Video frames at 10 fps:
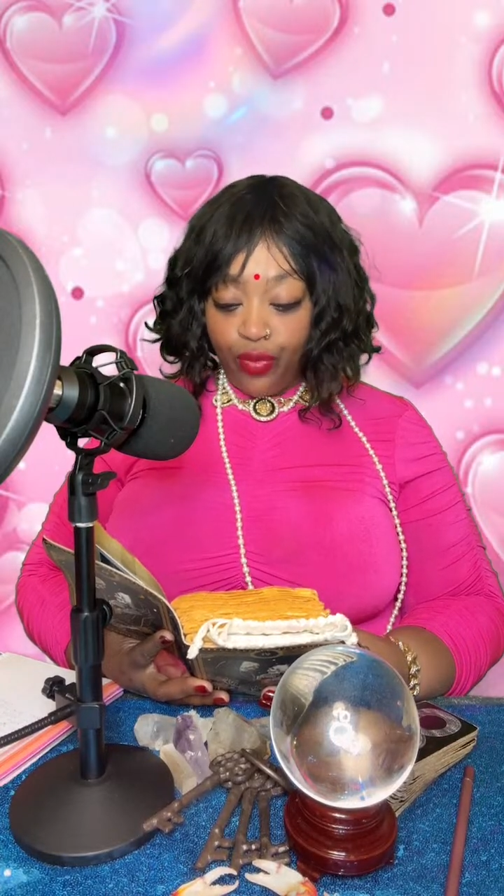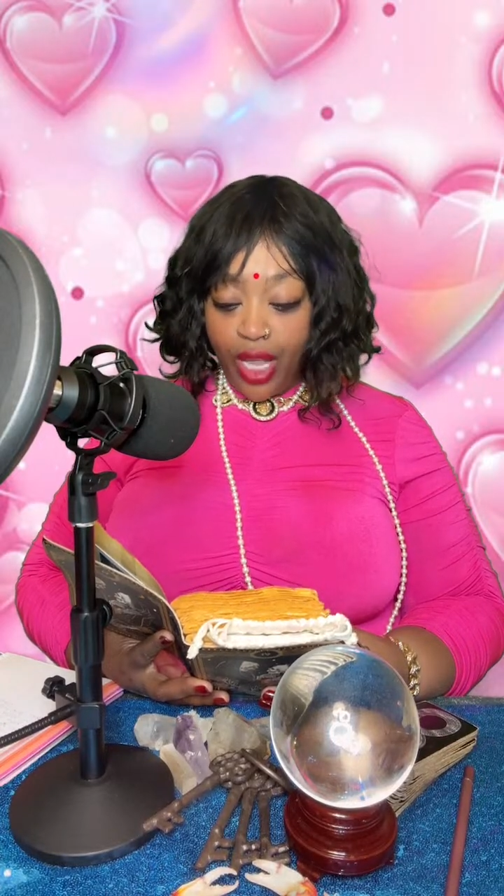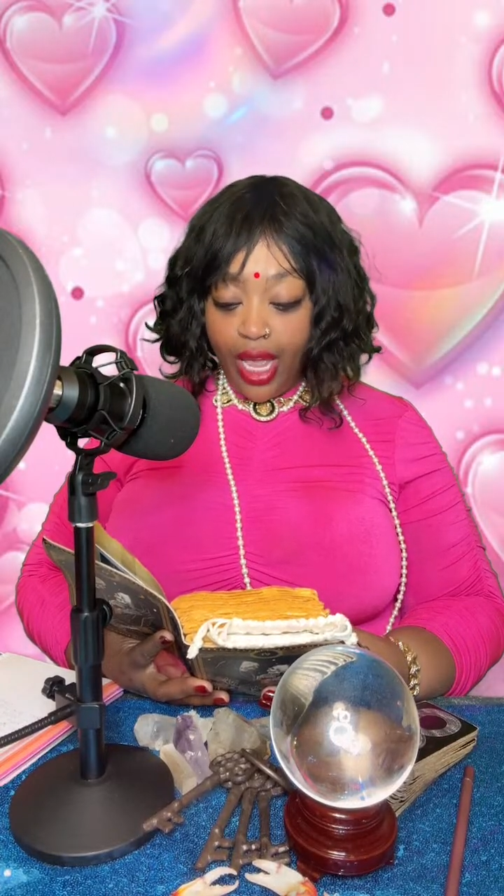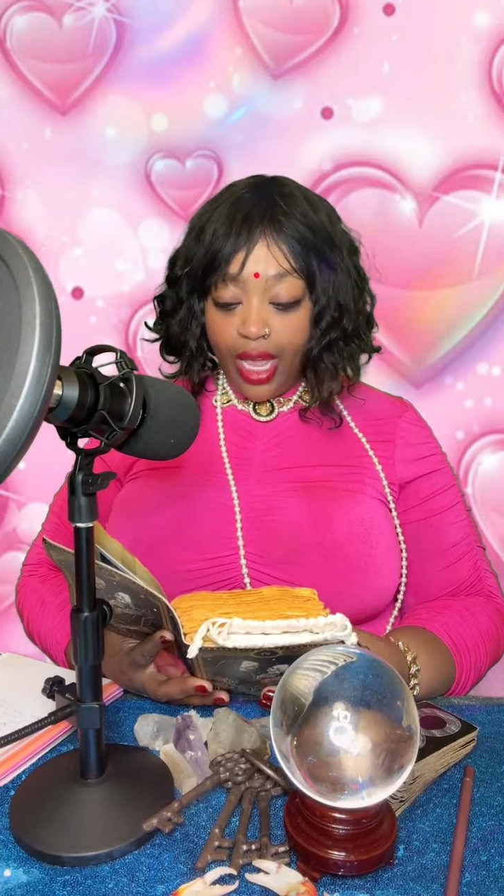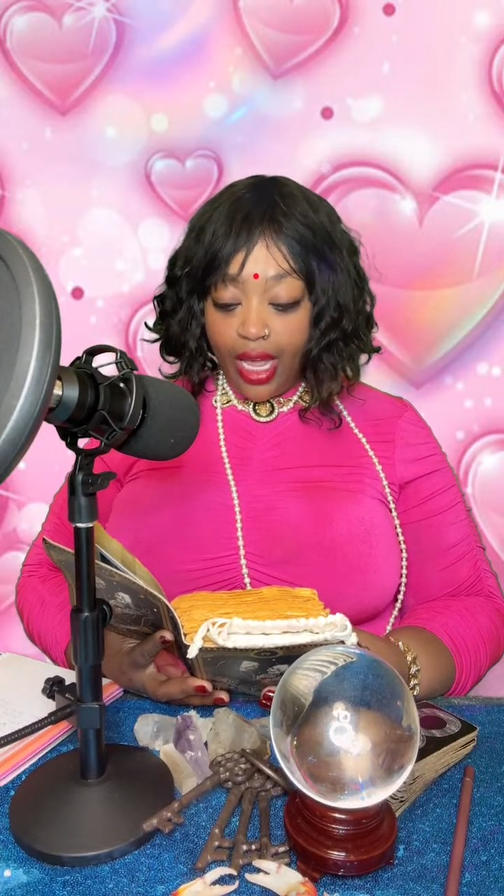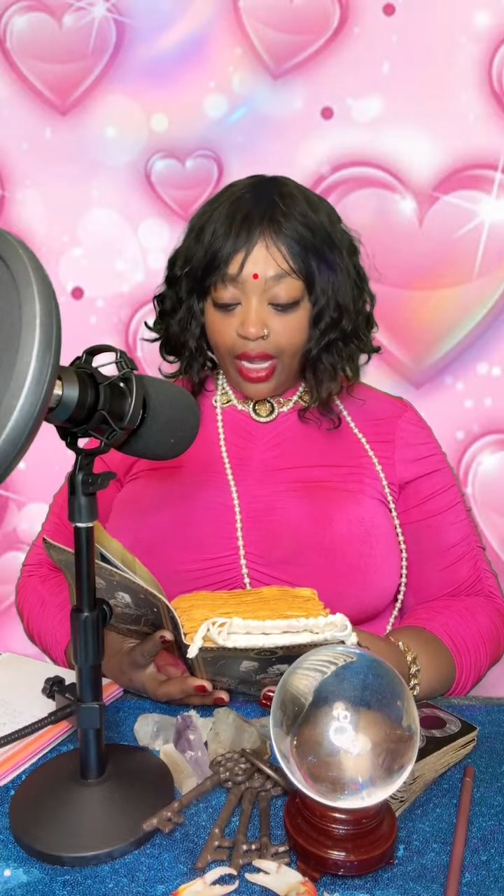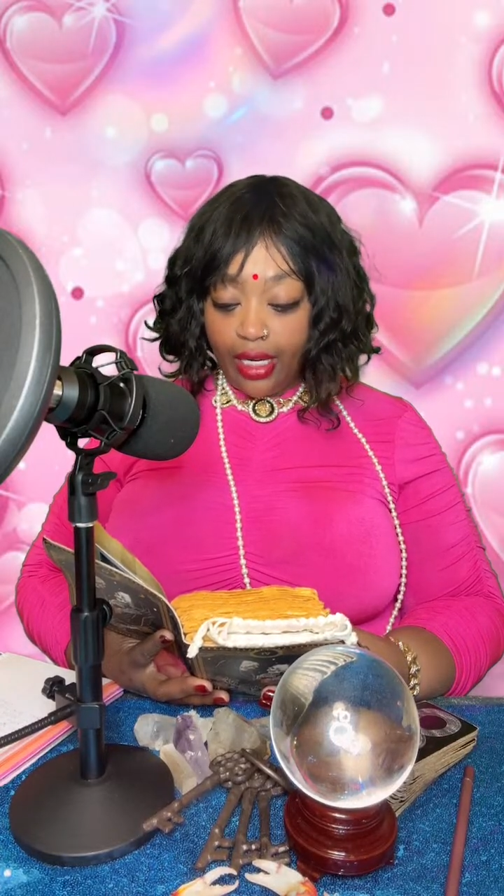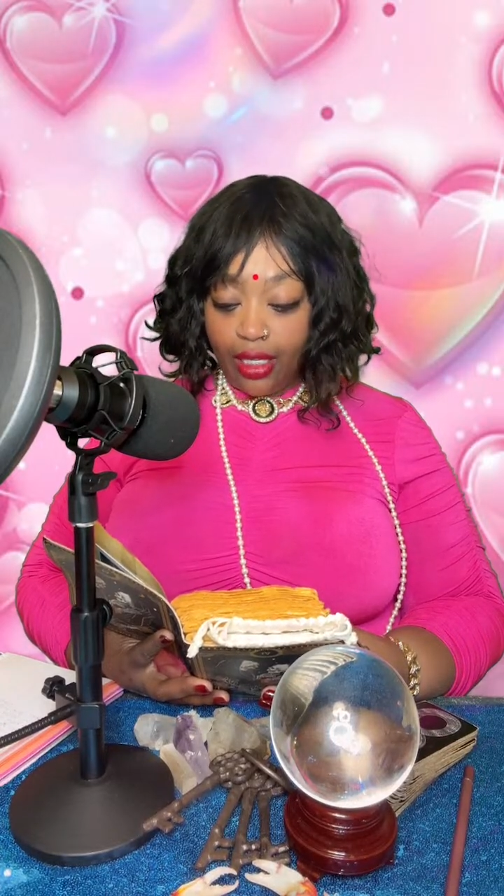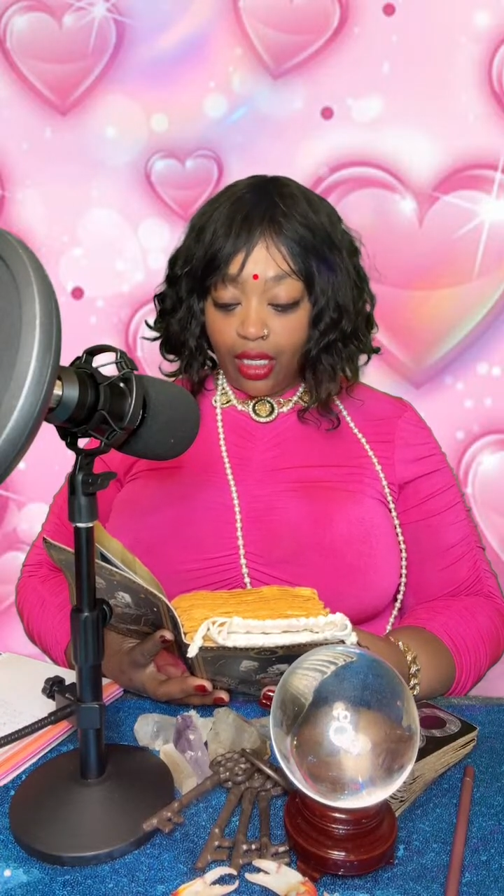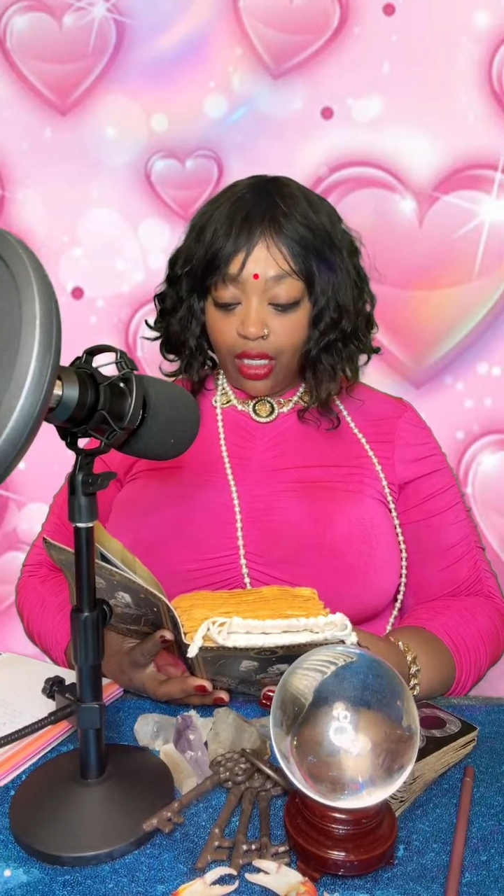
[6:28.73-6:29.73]

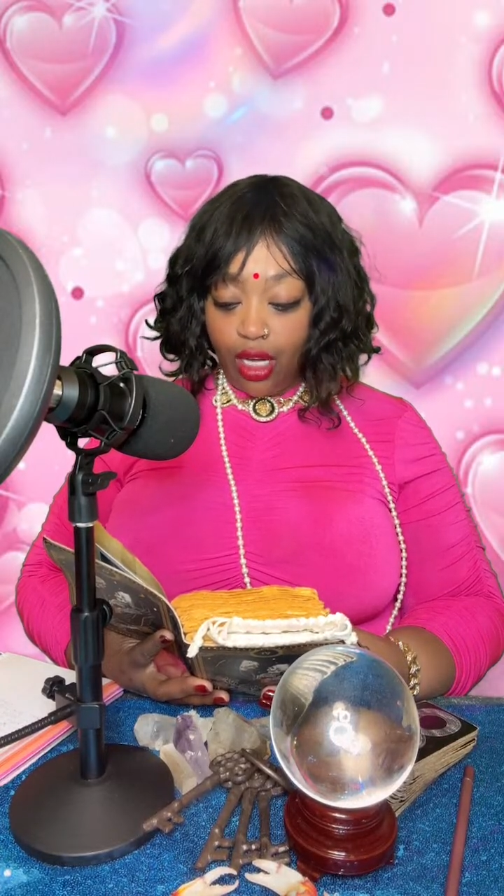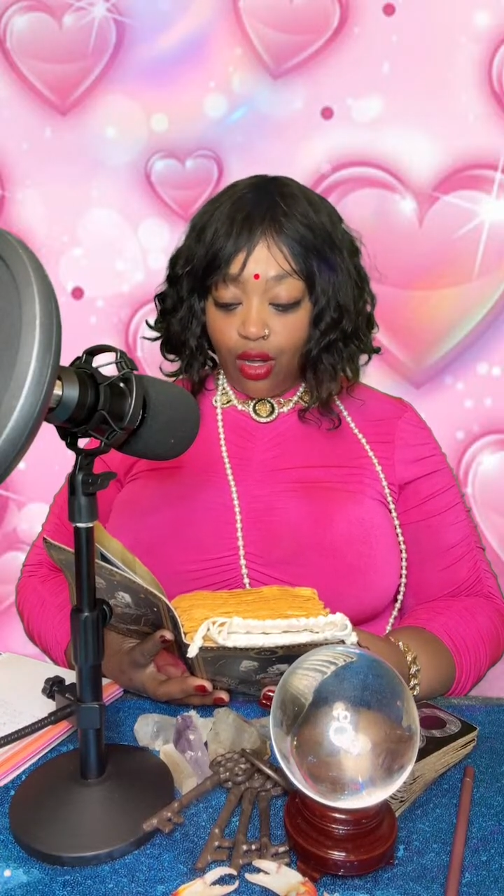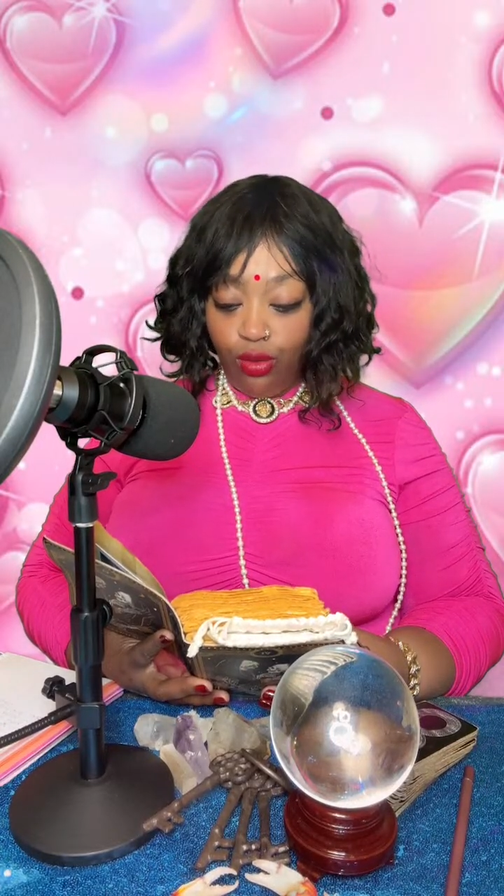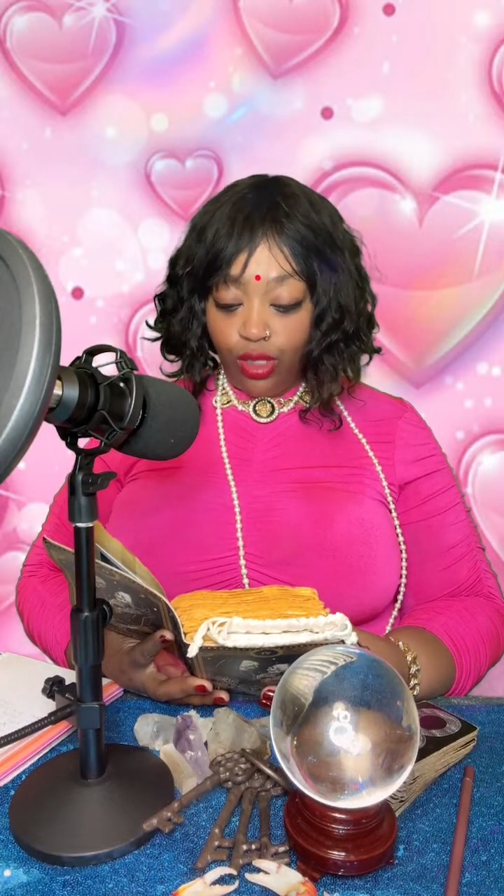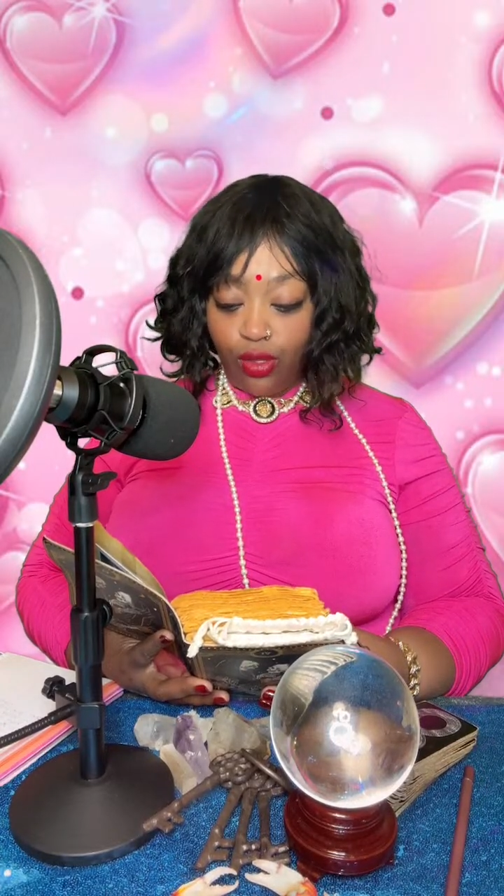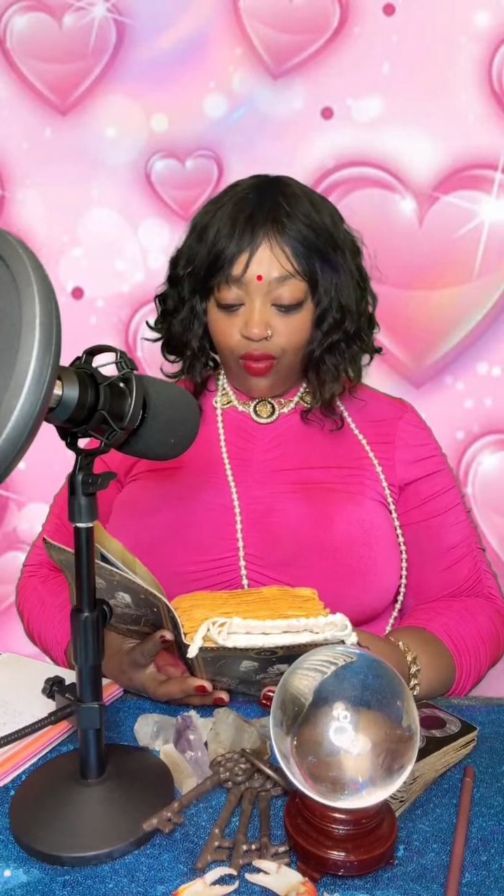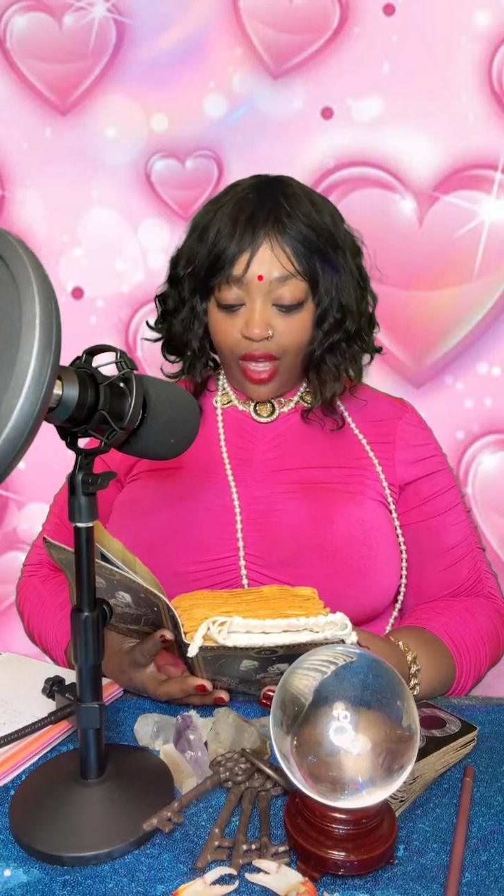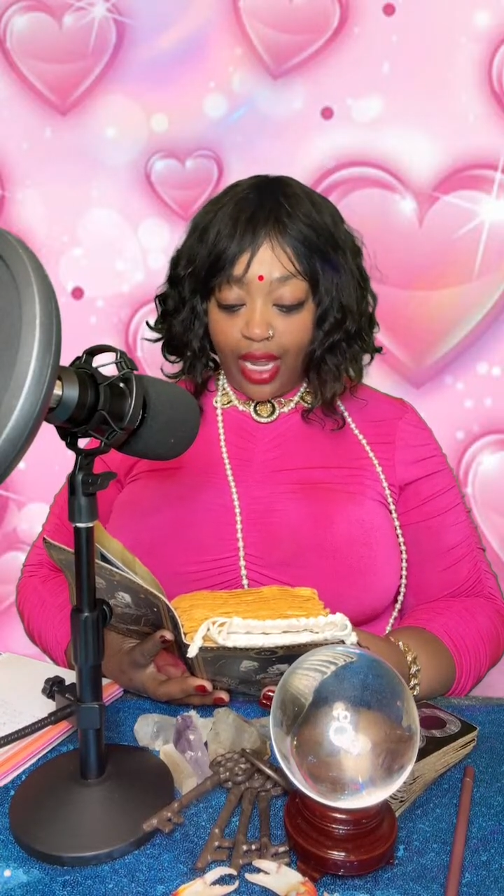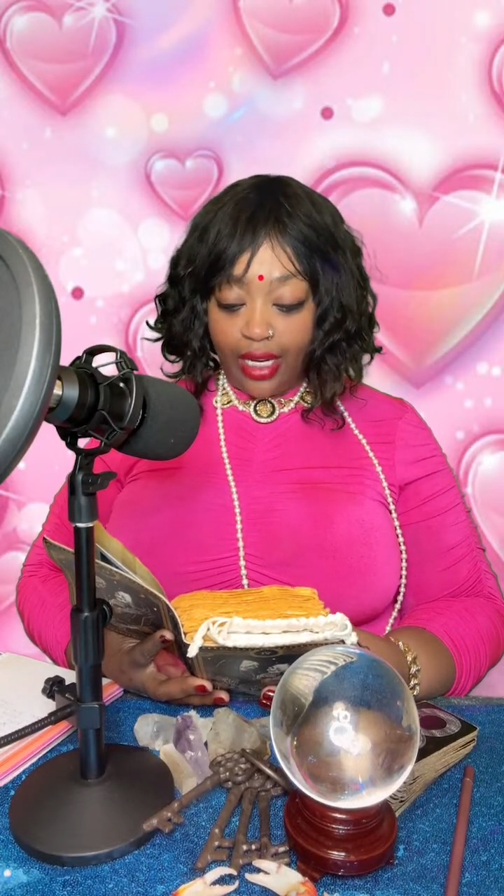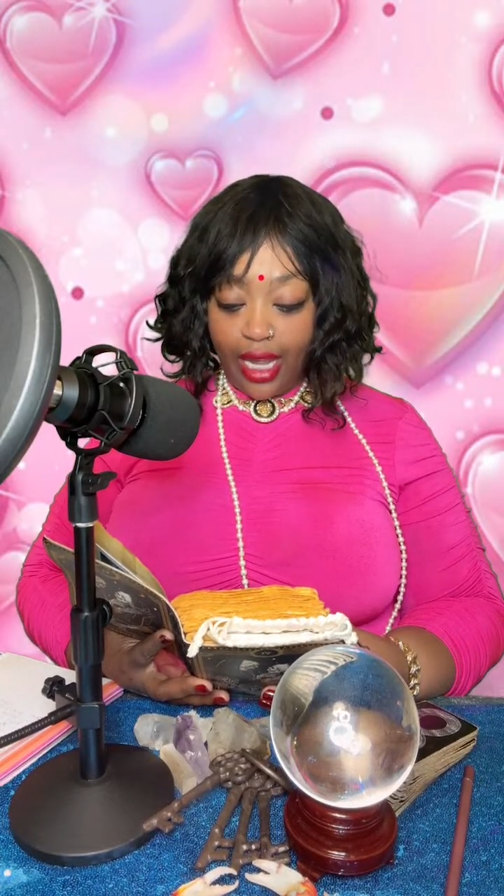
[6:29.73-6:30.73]
and
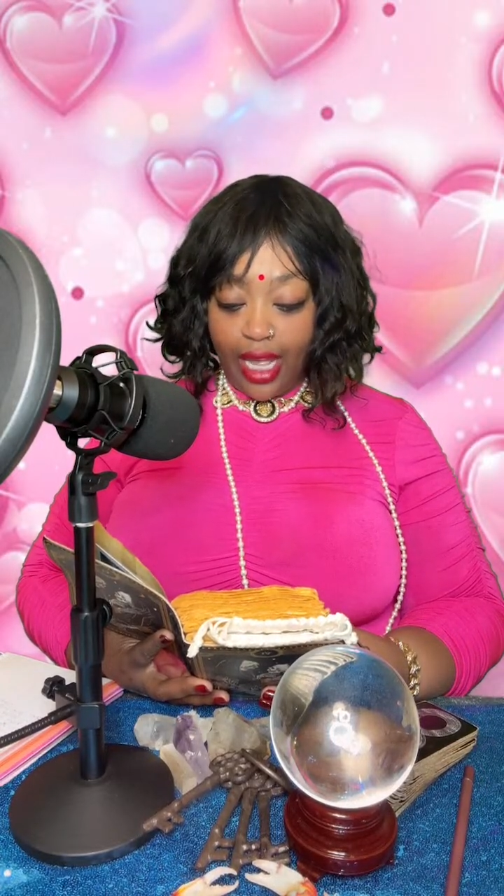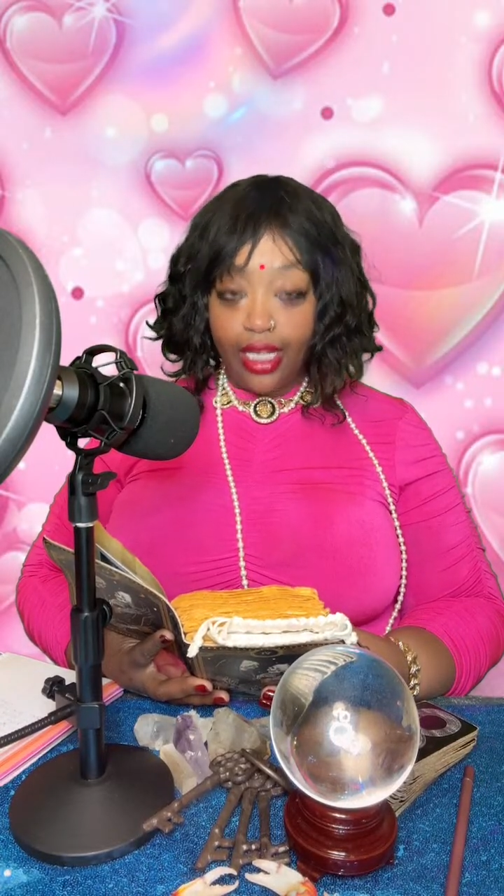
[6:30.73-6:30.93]
cultivate a